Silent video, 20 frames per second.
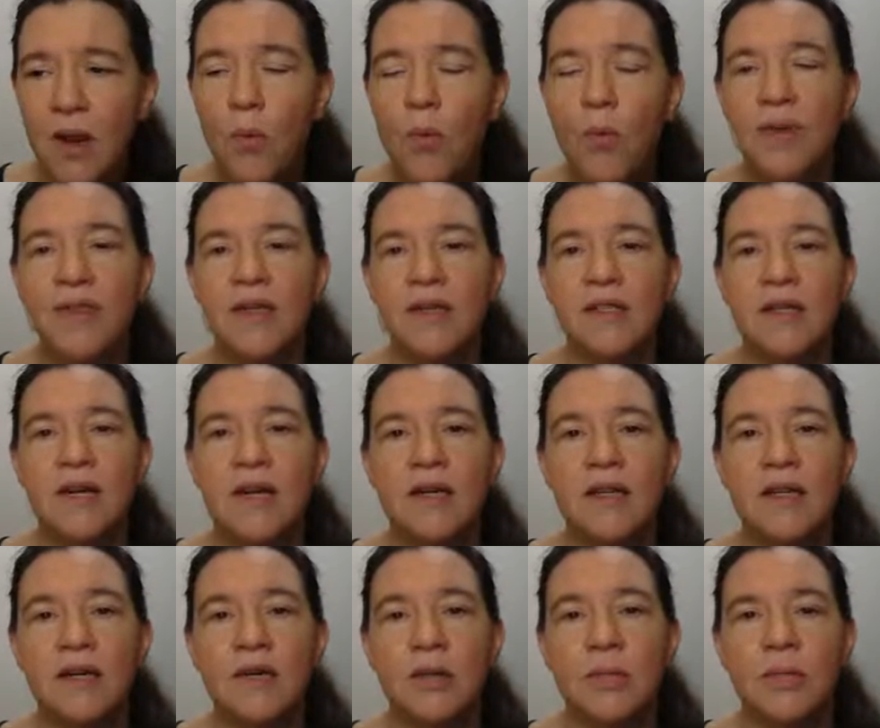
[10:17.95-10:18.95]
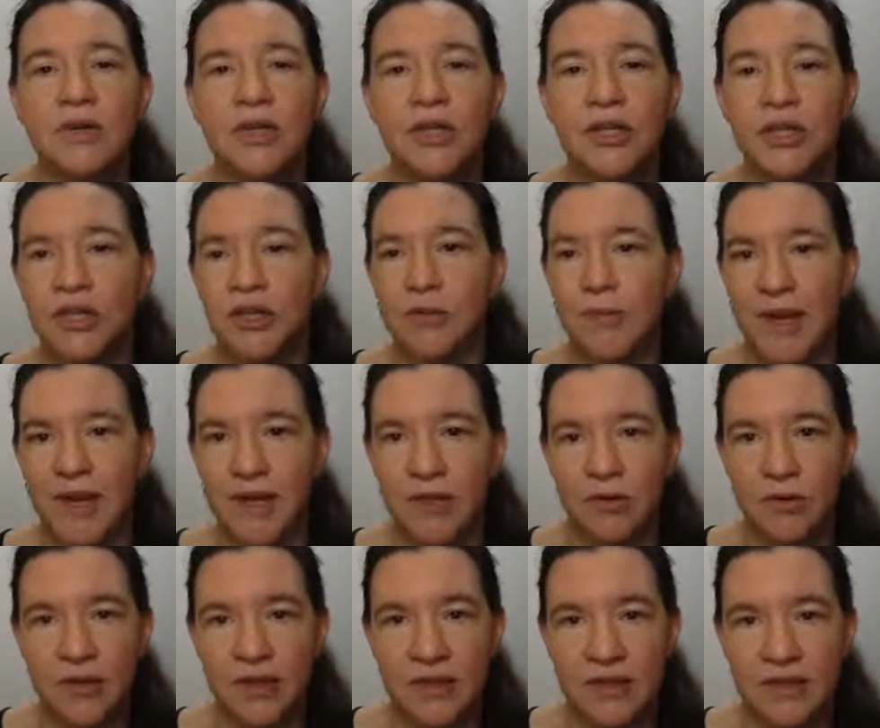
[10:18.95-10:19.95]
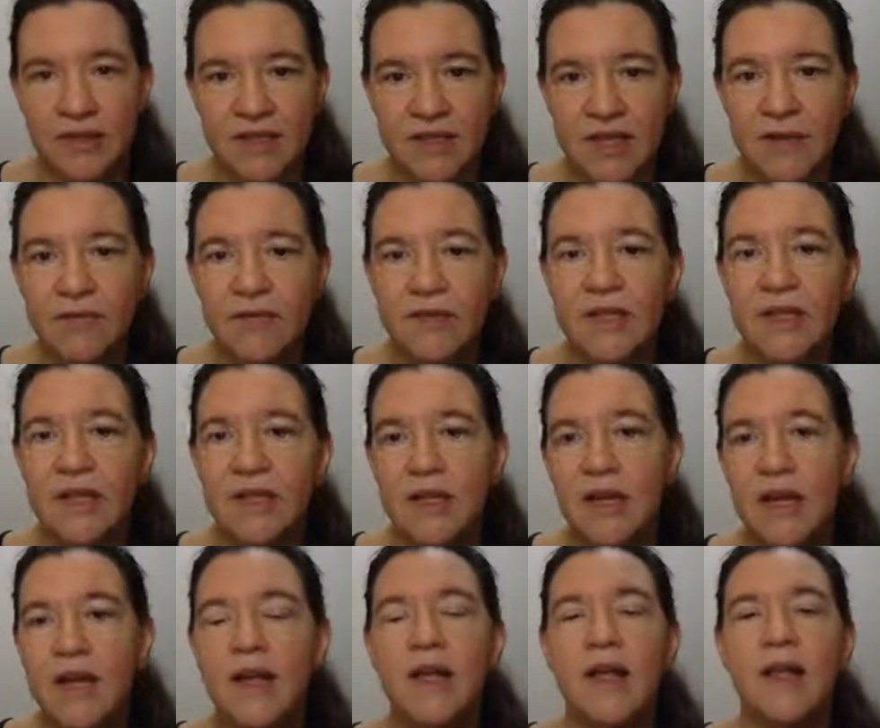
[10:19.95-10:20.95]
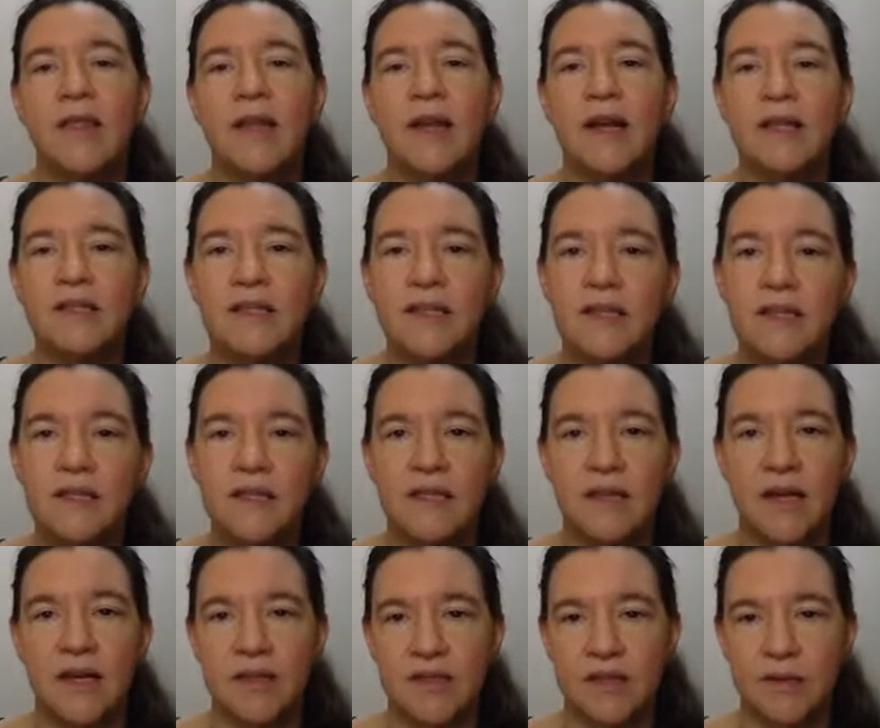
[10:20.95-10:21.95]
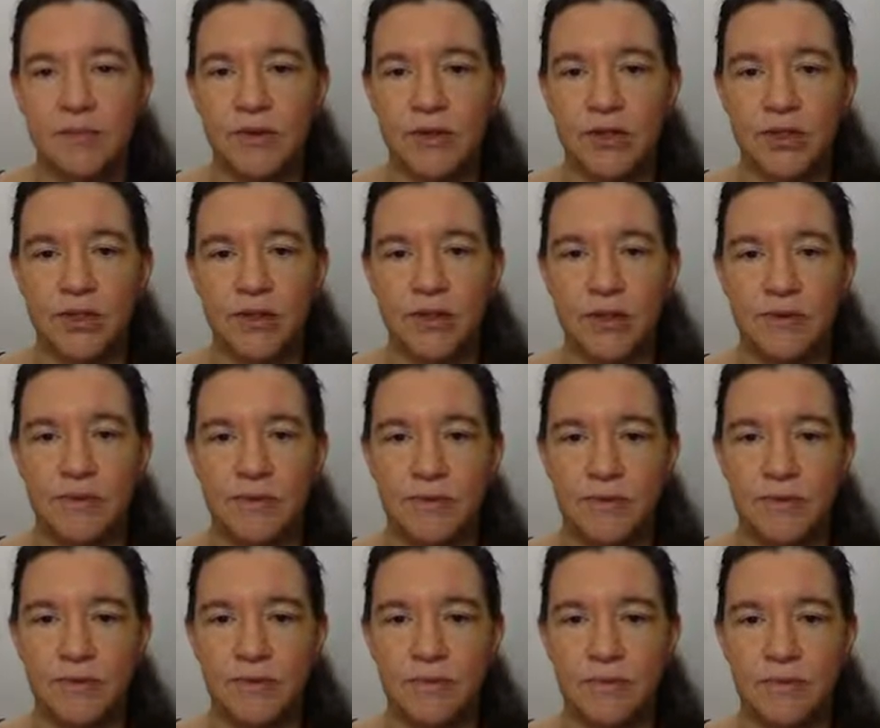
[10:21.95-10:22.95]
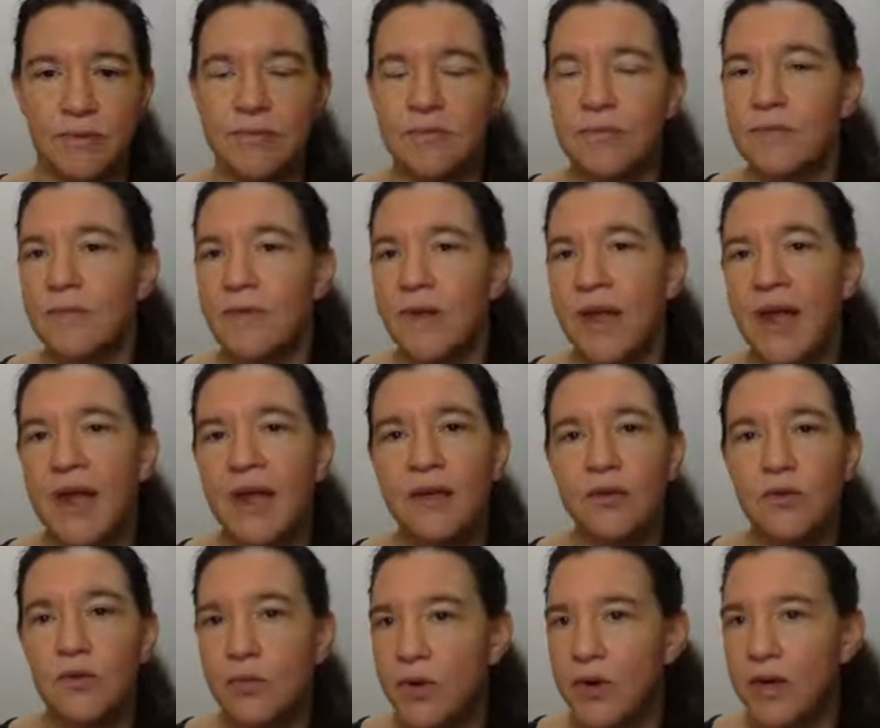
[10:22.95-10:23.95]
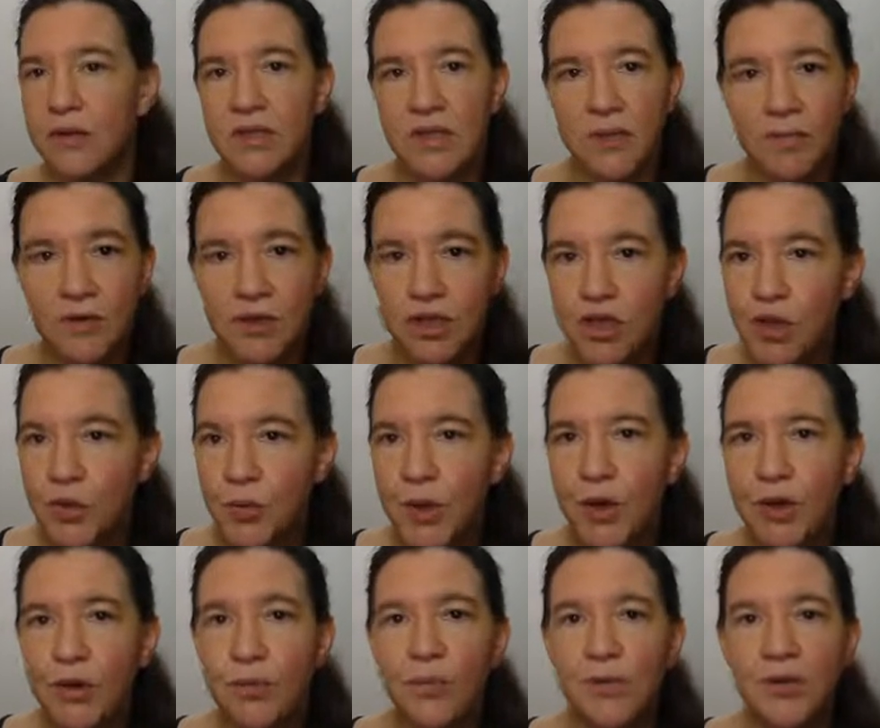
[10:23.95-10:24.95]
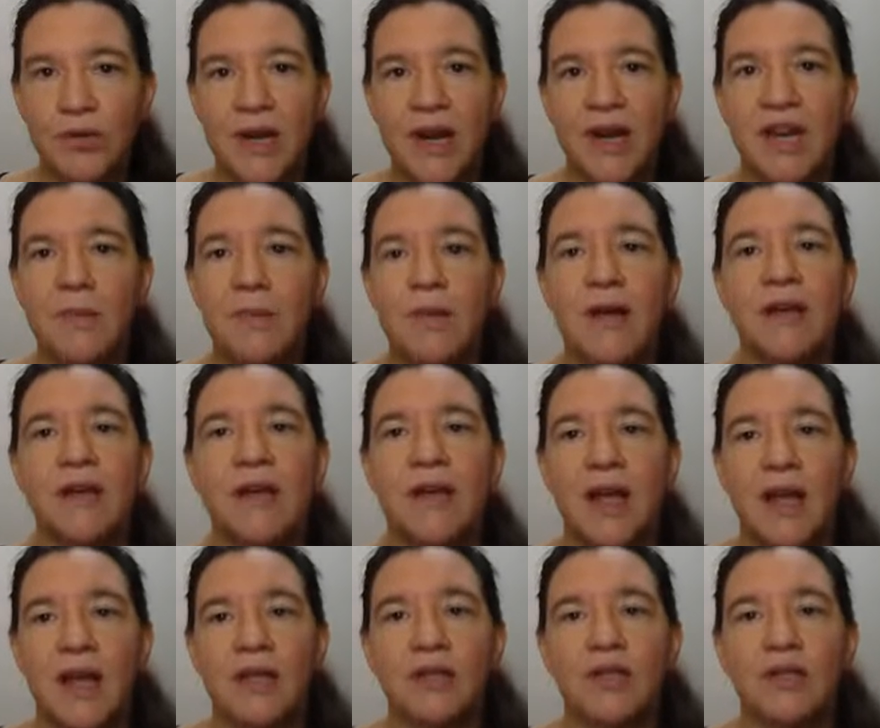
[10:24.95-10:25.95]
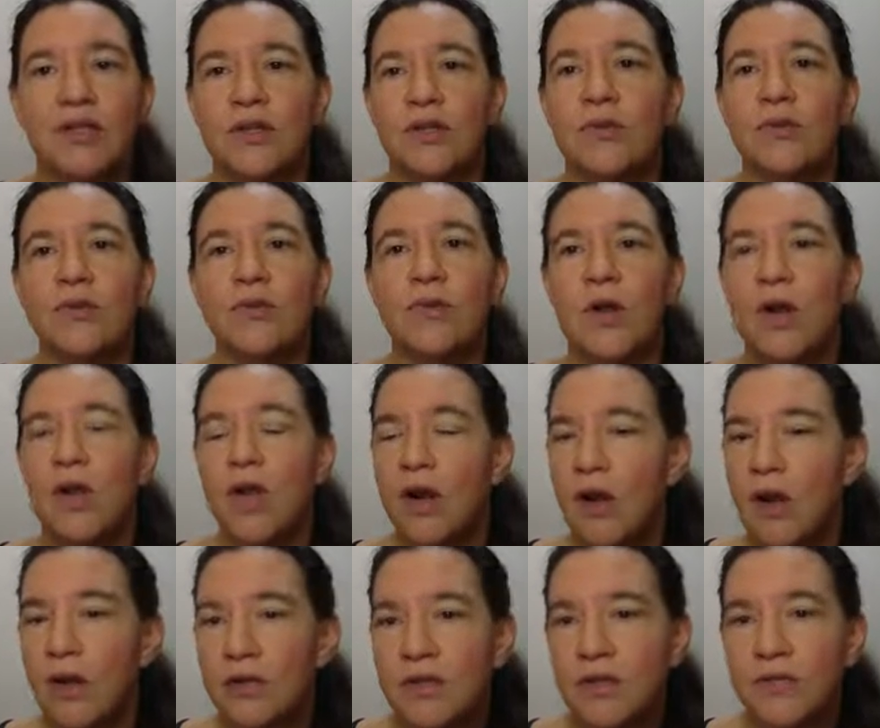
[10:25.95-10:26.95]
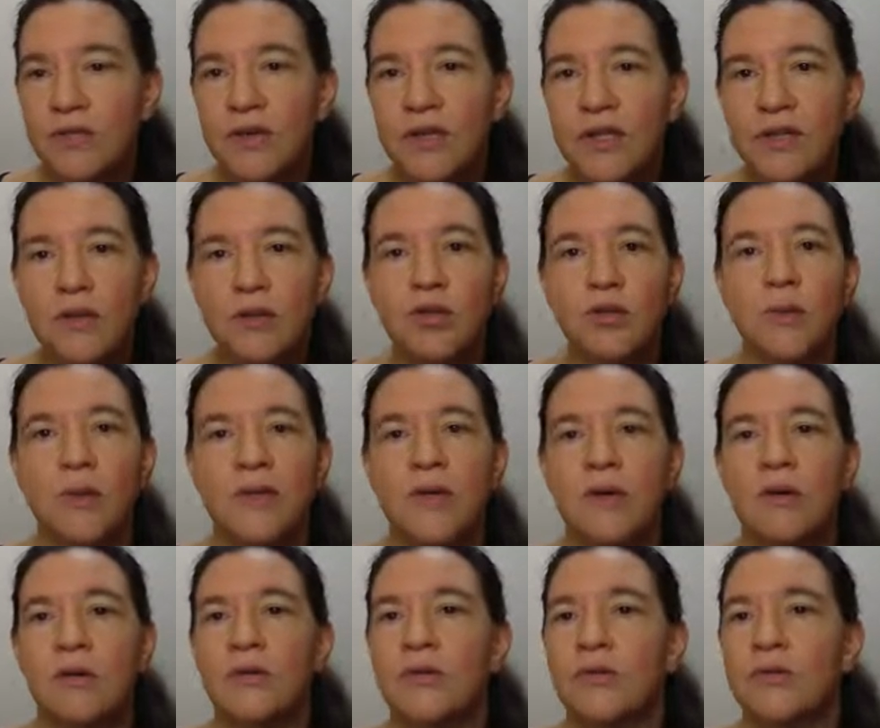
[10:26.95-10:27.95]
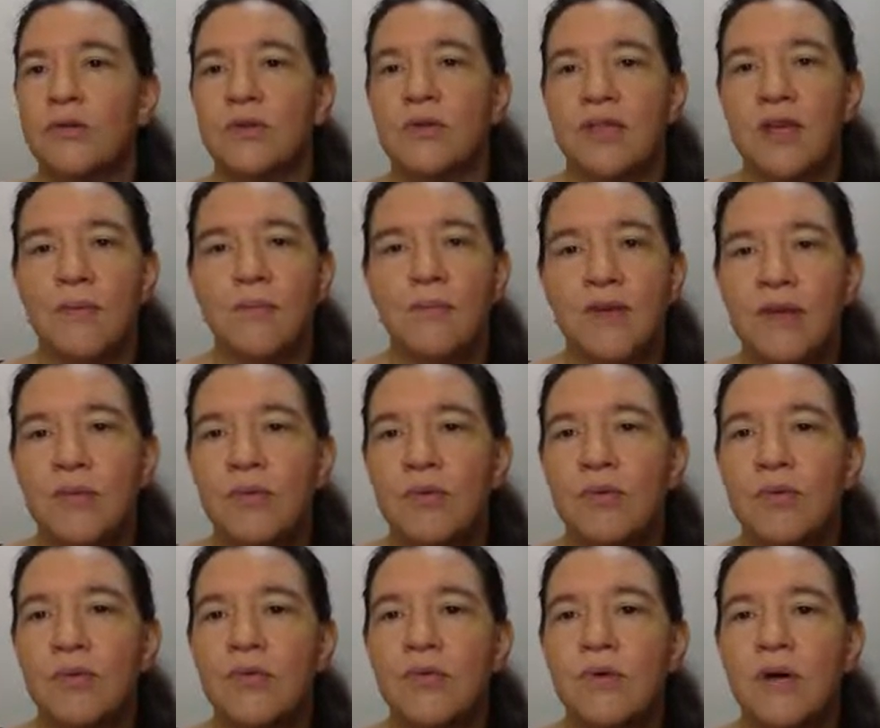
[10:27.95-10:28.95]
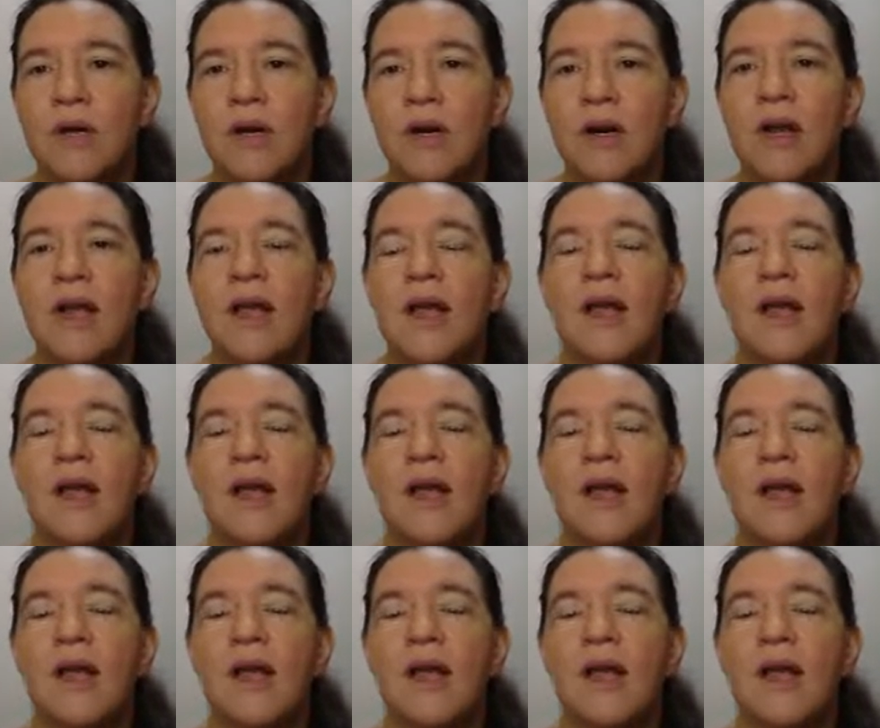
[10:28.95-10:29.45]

when they started the competition back in 2017, they got 69 submissions. And world submissions were open to anybody, and so lots of research, but also some people who are